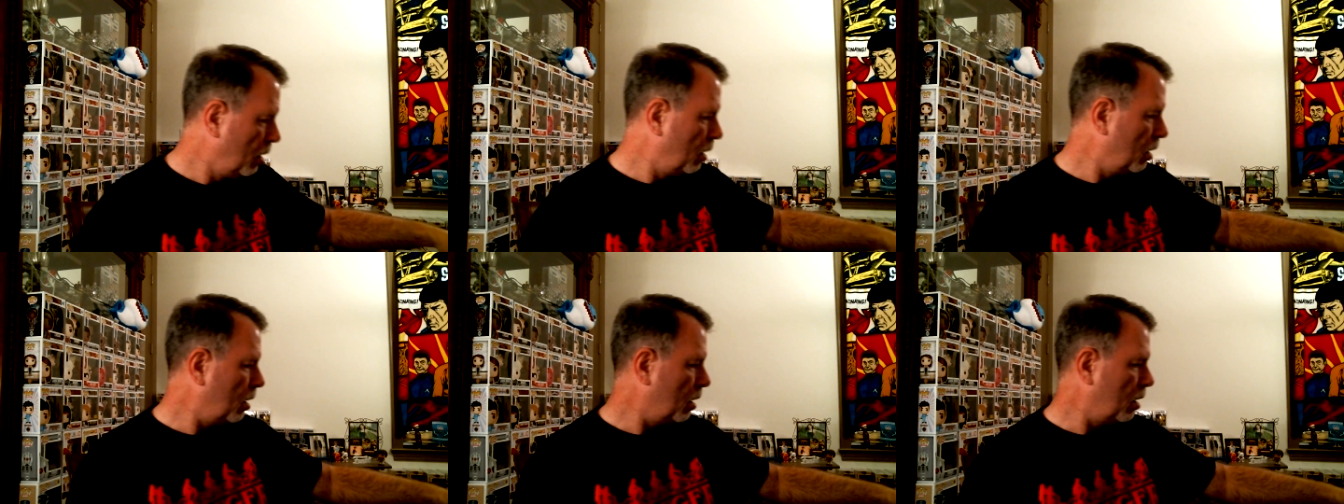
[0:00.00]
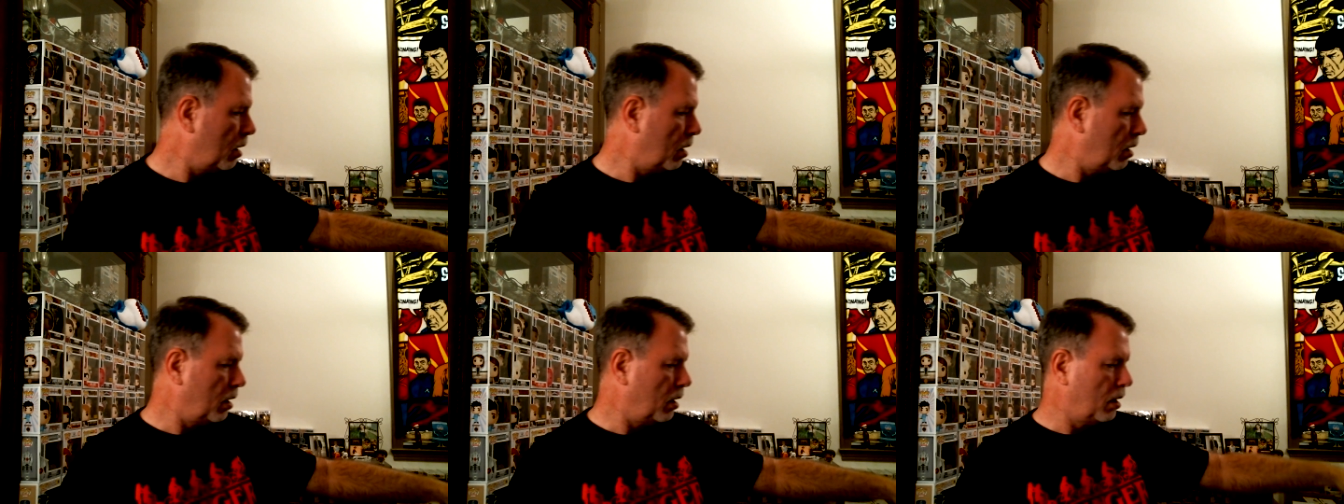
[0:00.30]

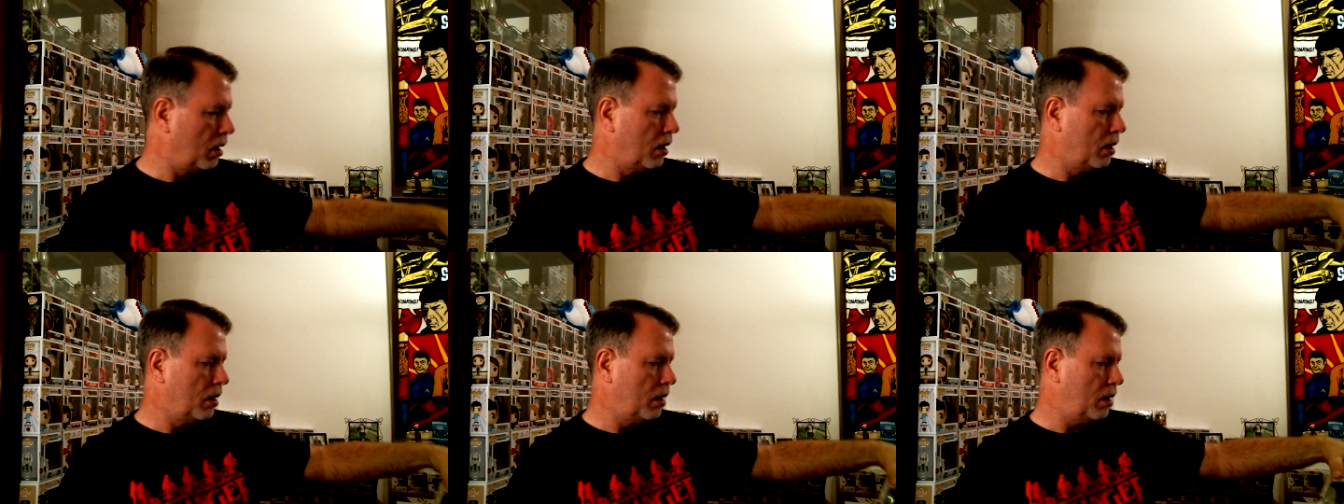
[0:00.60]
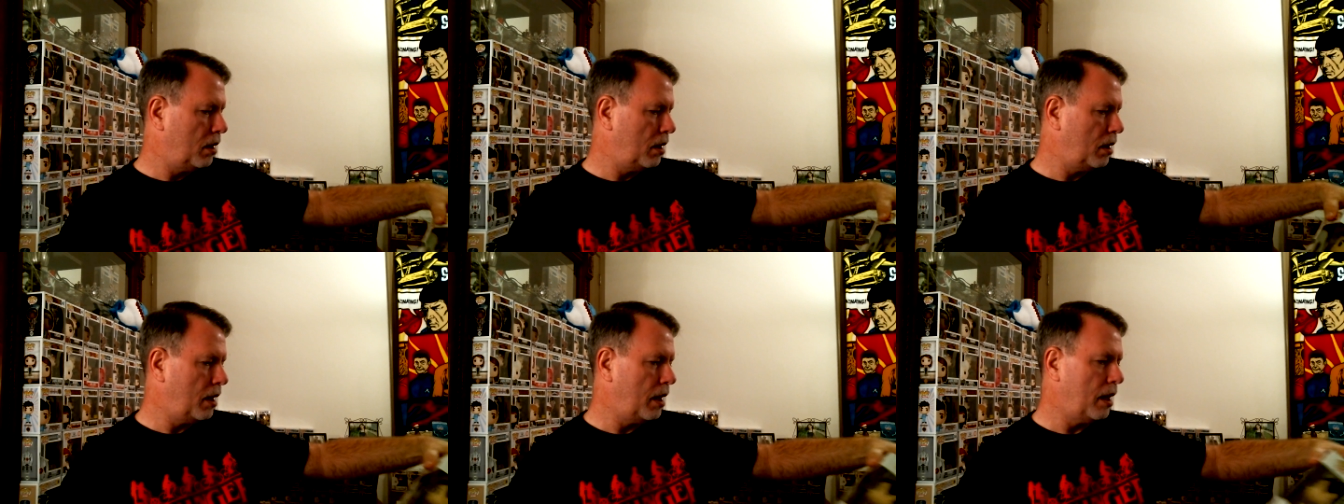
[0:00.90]
Uh,
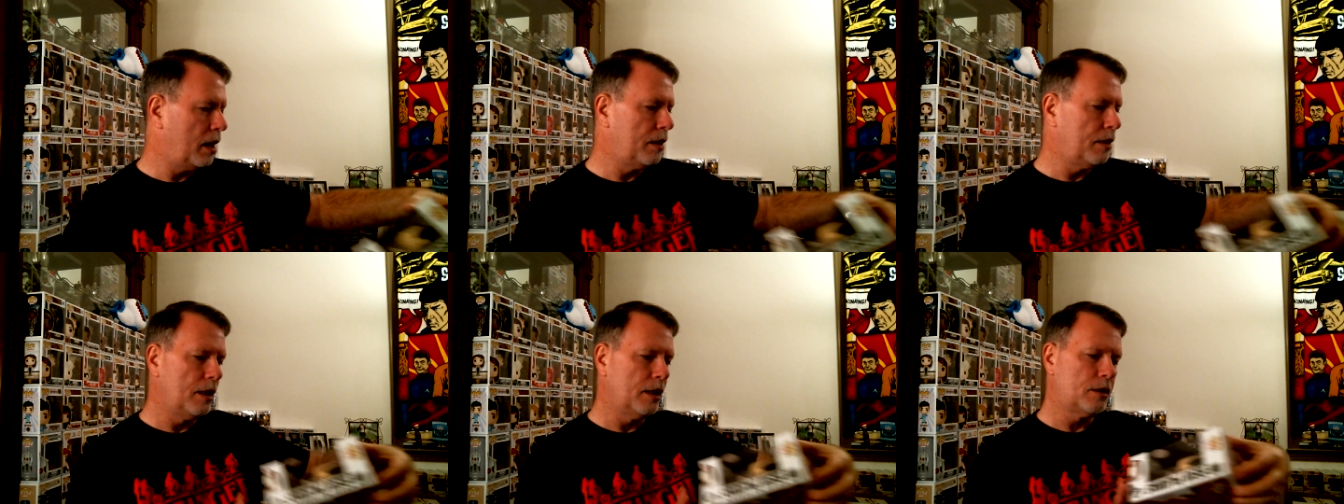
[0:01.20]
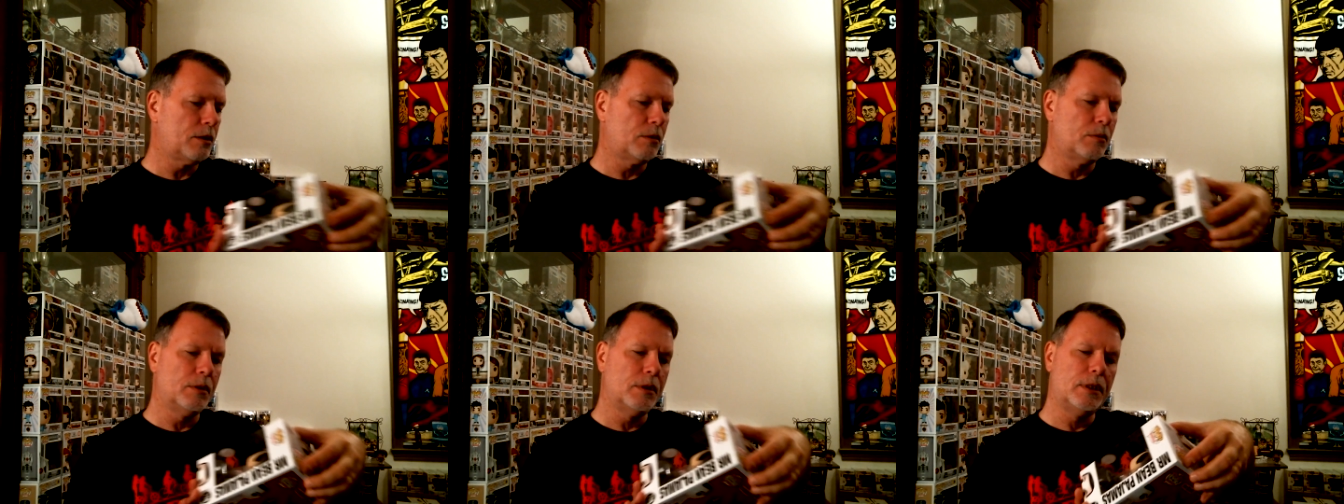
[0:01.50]
and
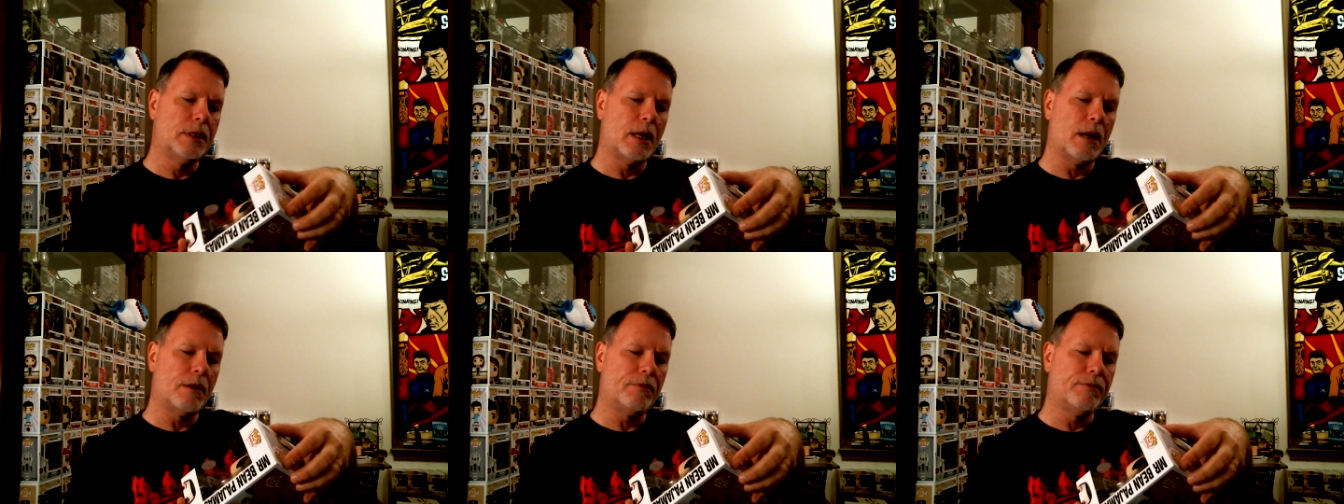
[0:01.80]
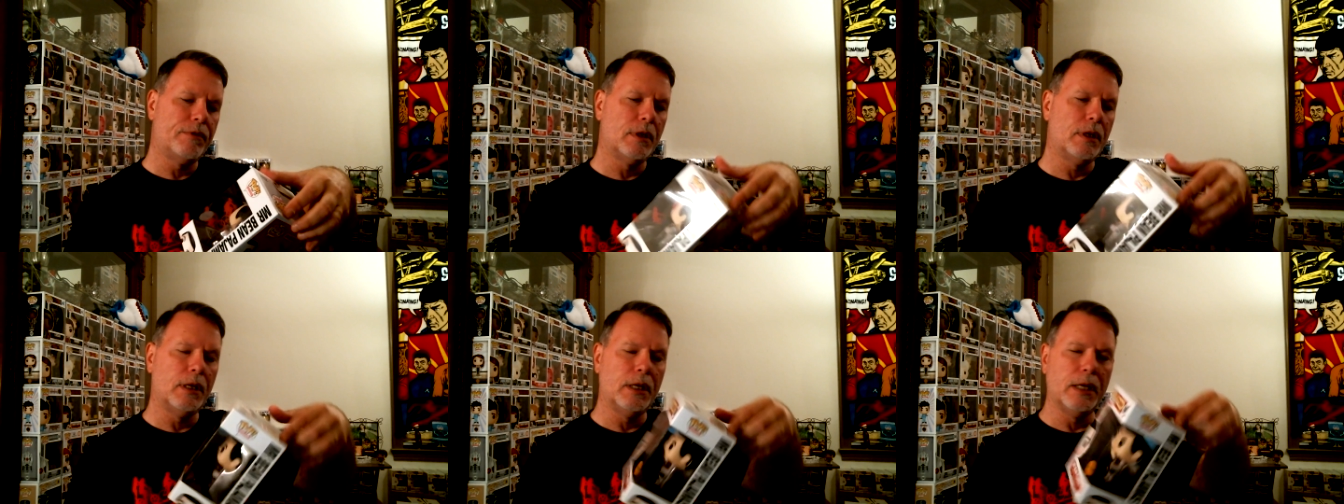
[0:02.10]
this one
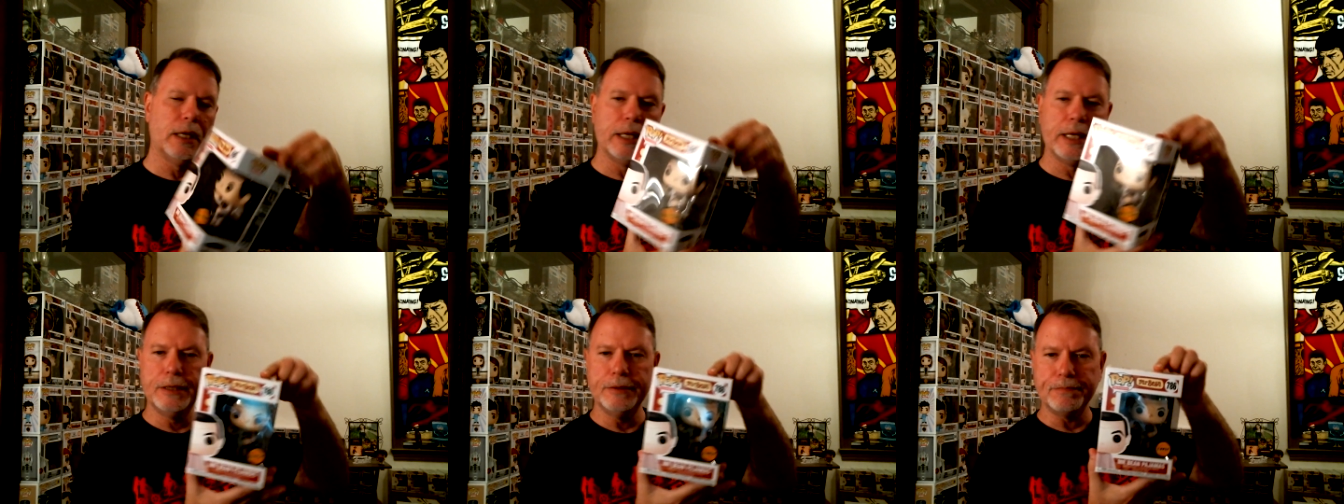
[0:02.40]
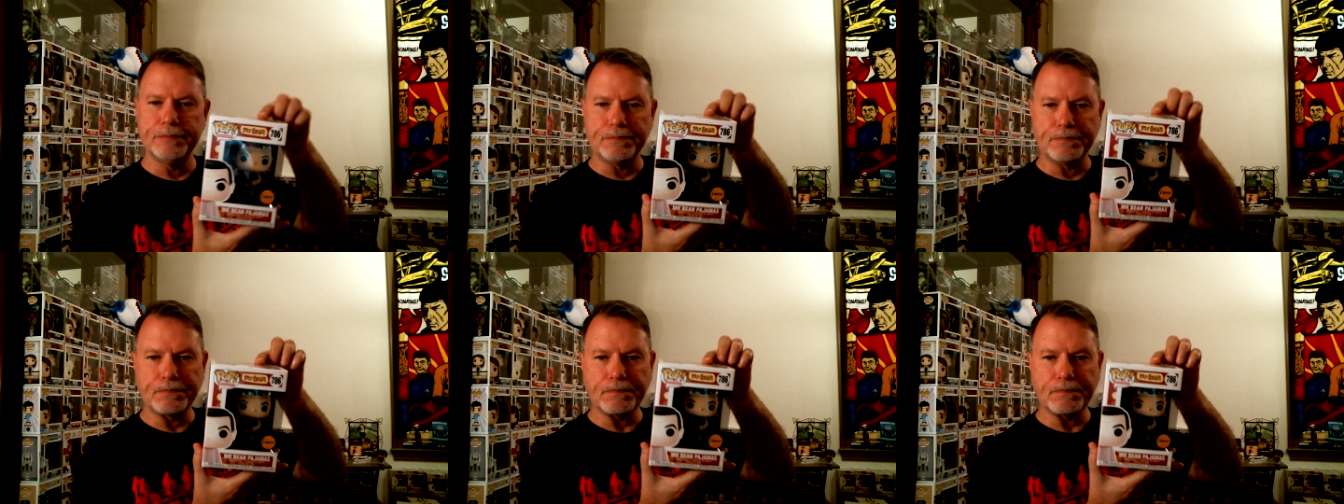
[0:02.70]
definitely.